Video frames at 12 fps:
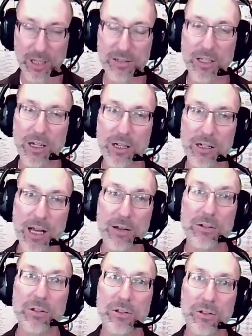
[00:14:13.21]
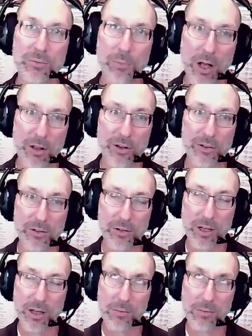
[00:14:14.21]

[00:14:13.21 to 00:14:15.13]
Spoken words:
Let's get it down to the smallest